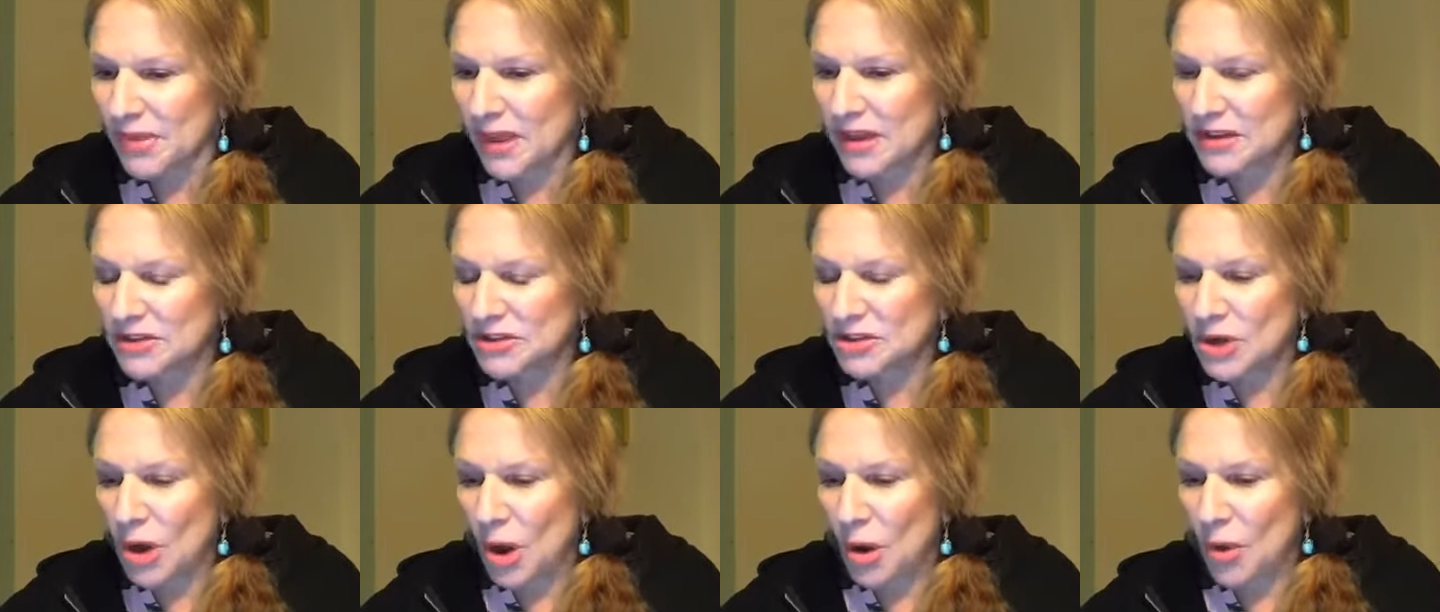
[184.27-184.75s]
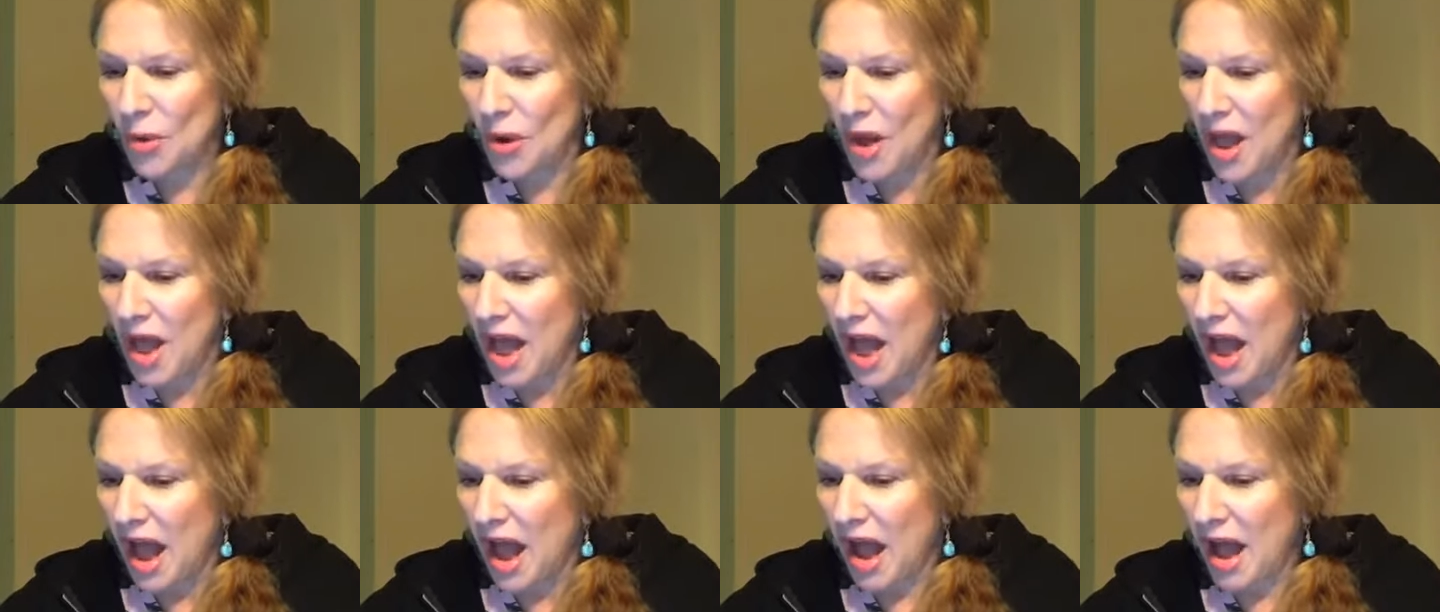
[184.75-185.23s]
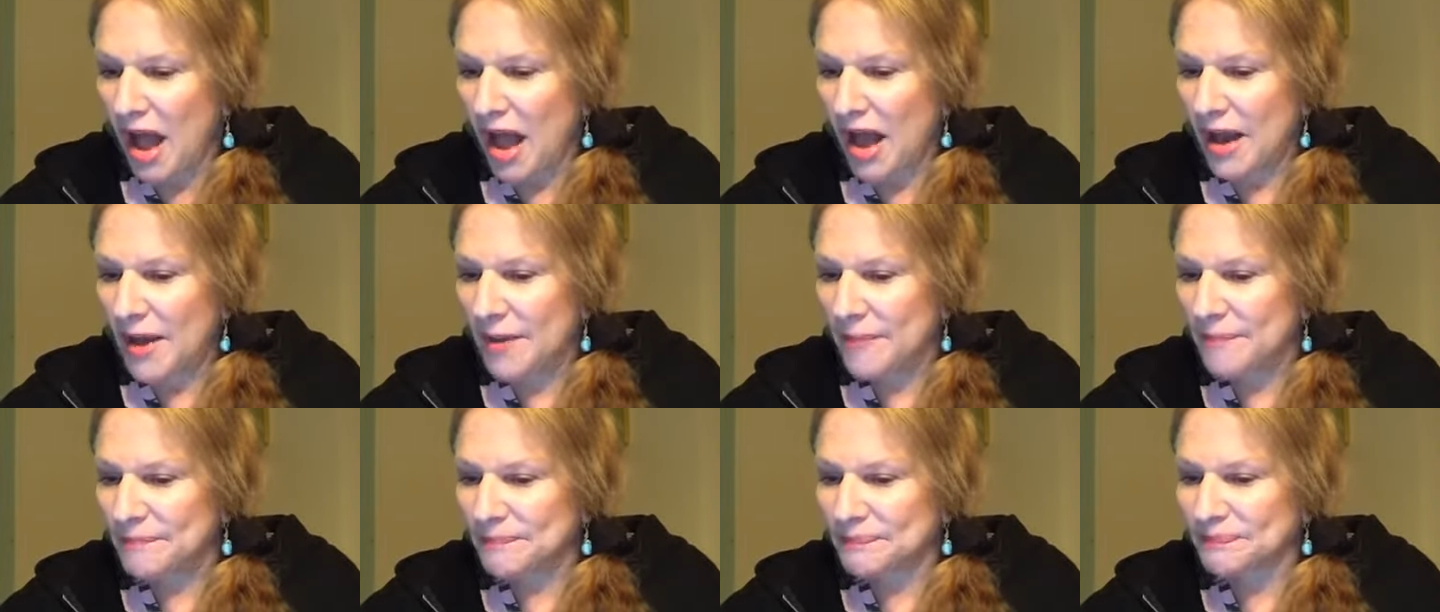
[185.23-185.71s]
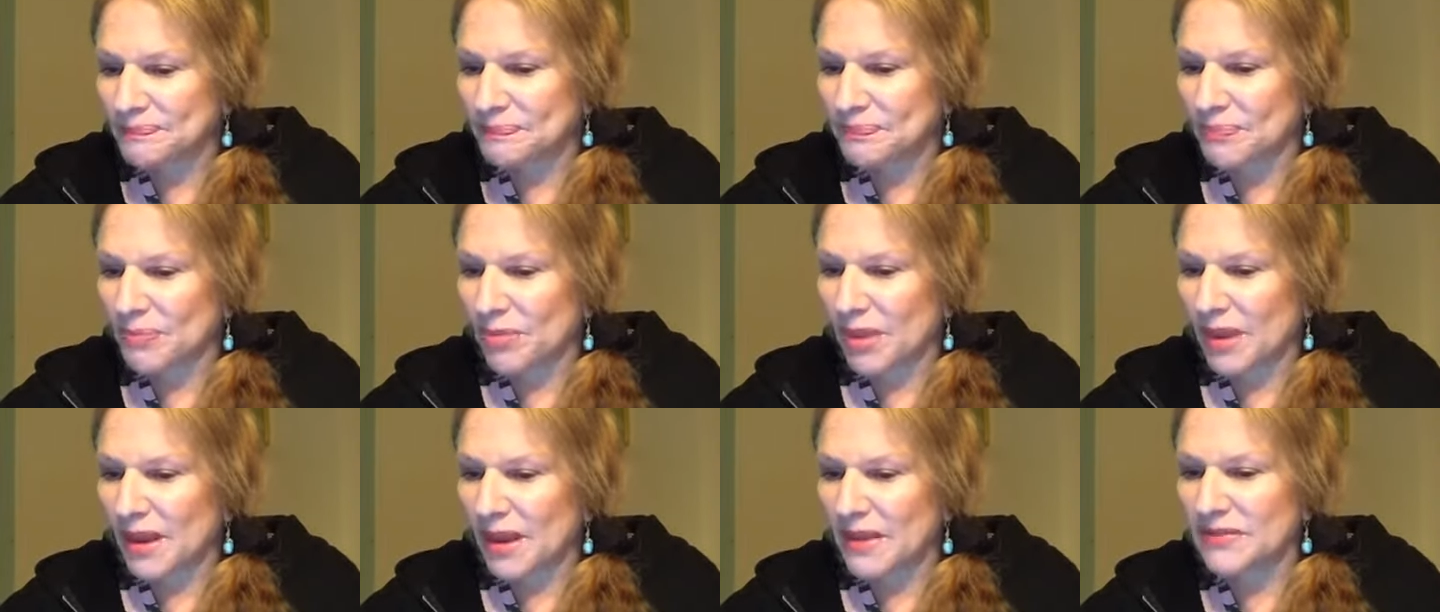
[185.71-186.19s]
So uh,
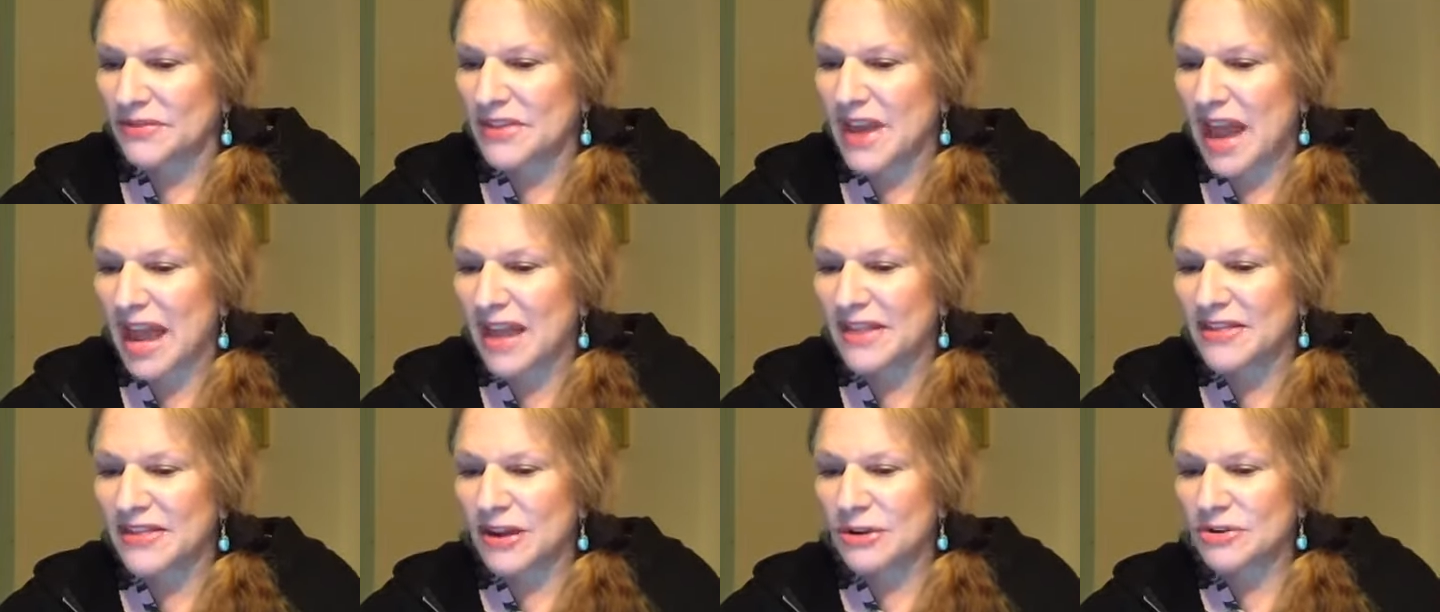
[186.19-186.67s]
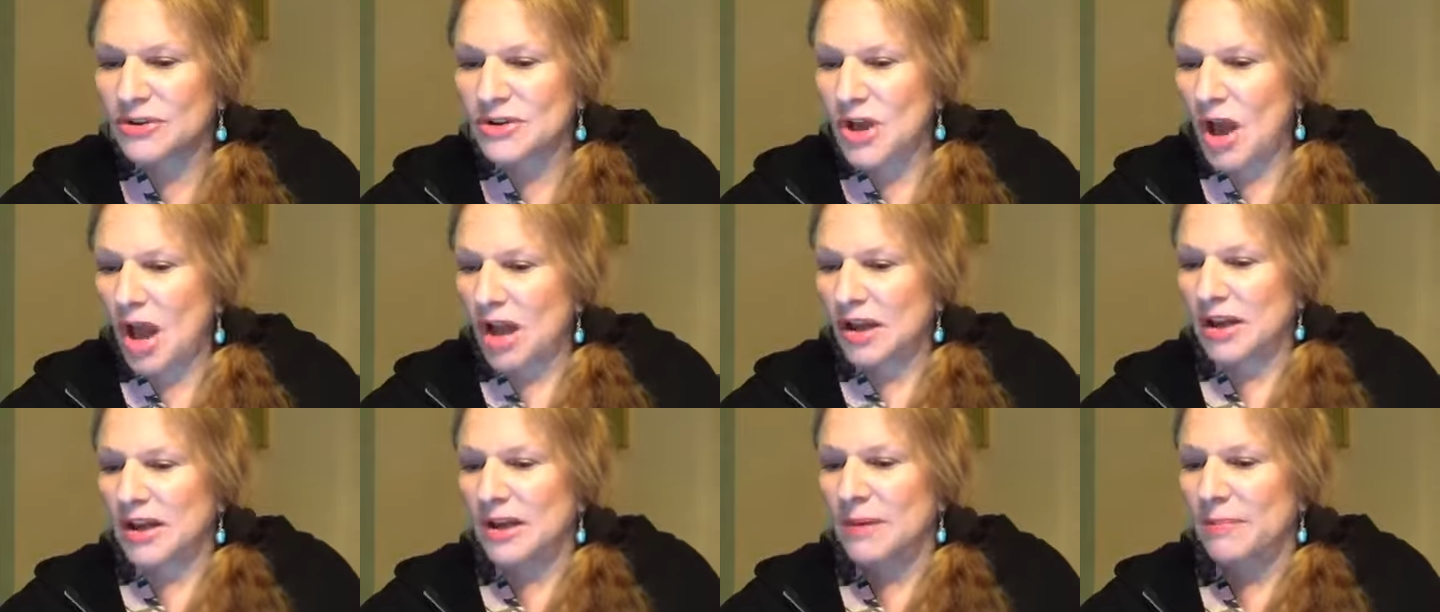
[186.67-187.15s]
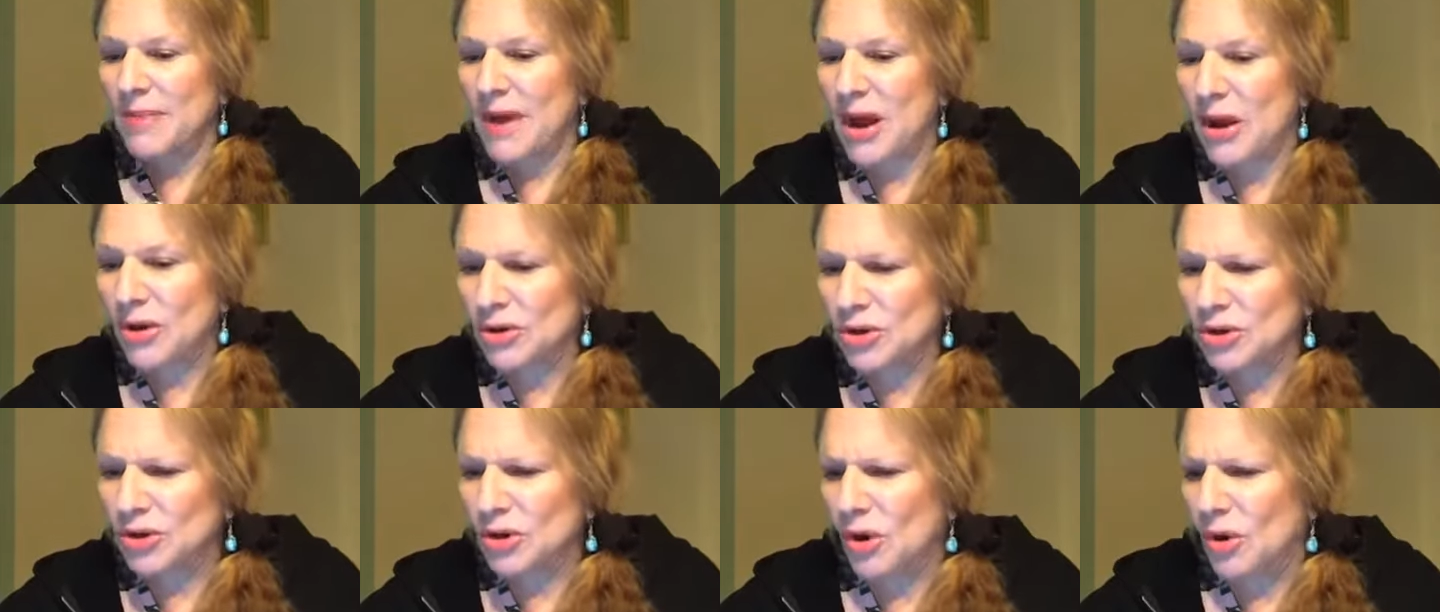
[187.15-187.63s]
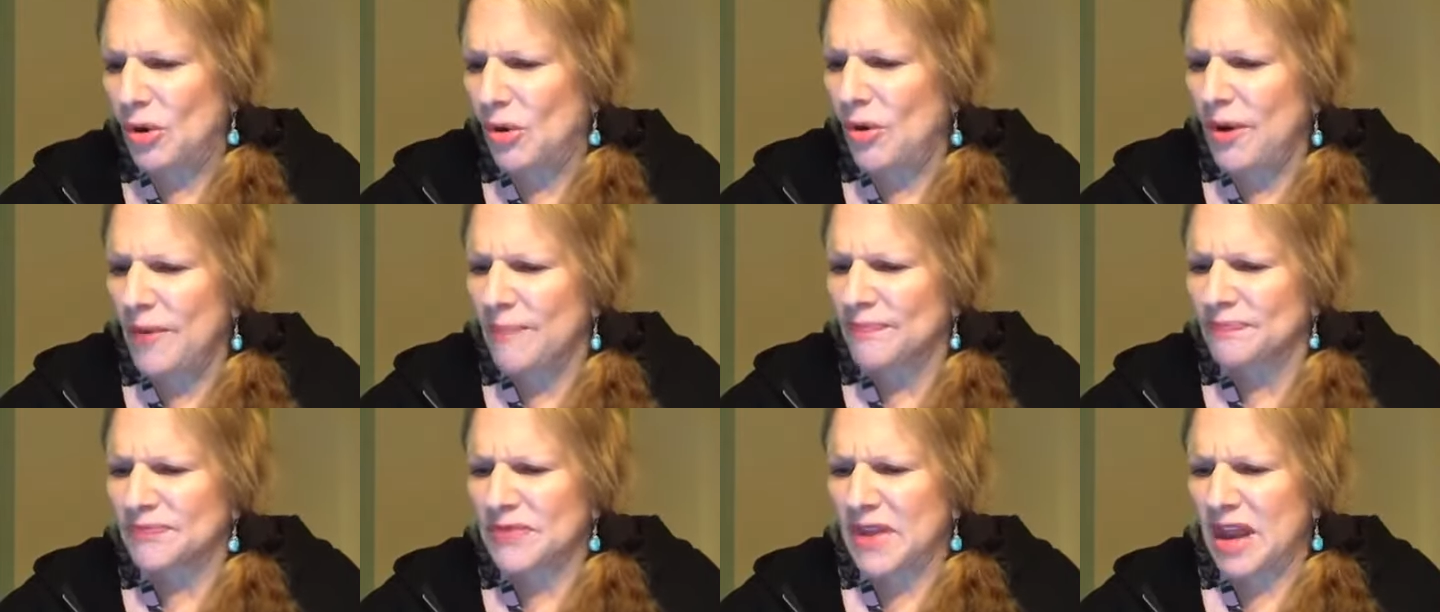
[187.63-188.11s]
they, they're talking about, you know,
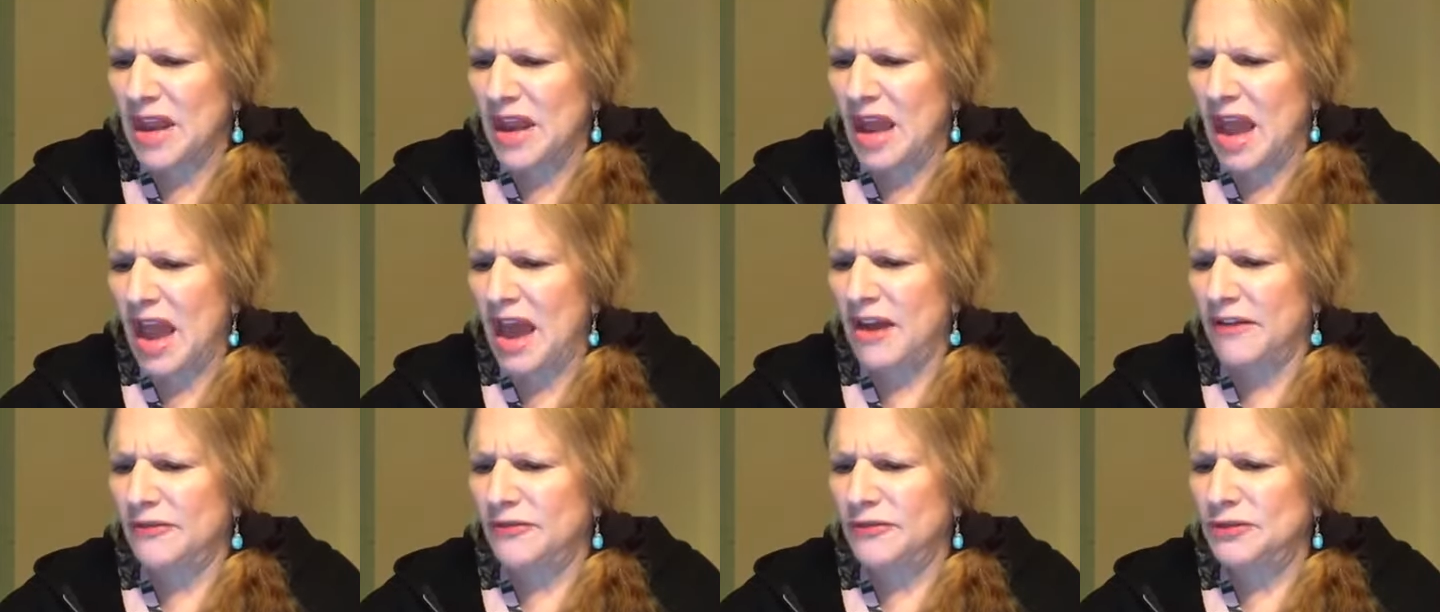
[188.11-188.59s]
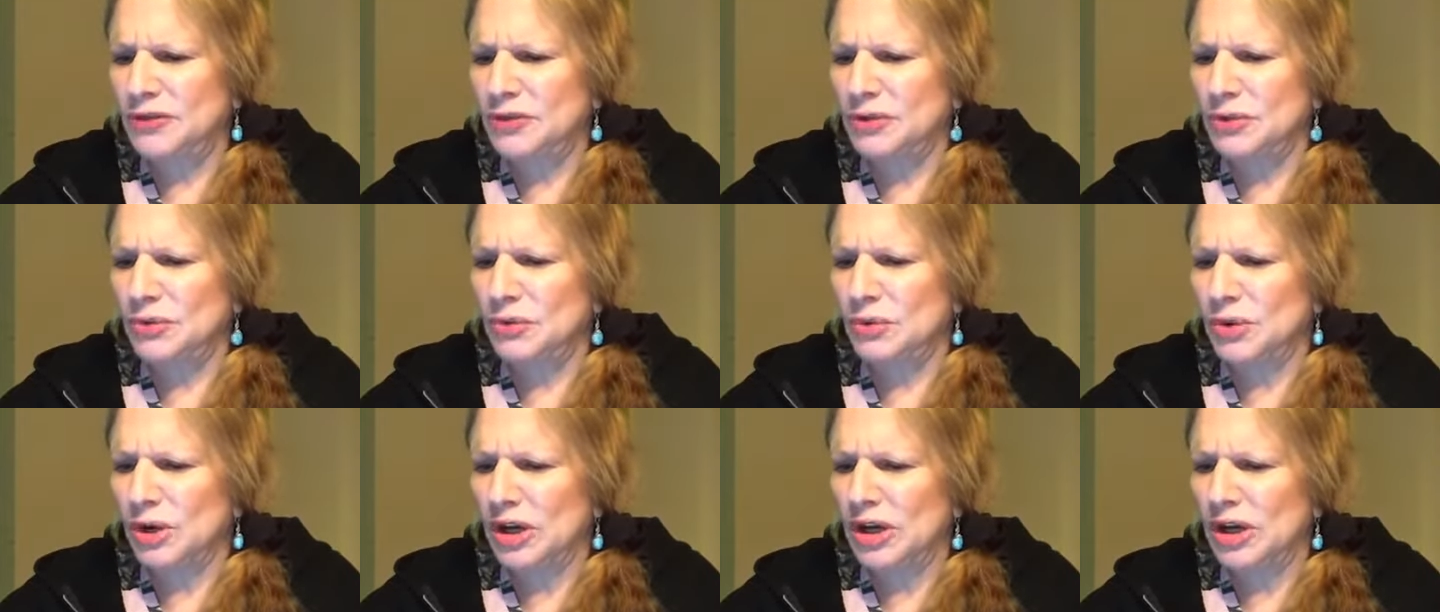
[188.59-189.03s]
they have to.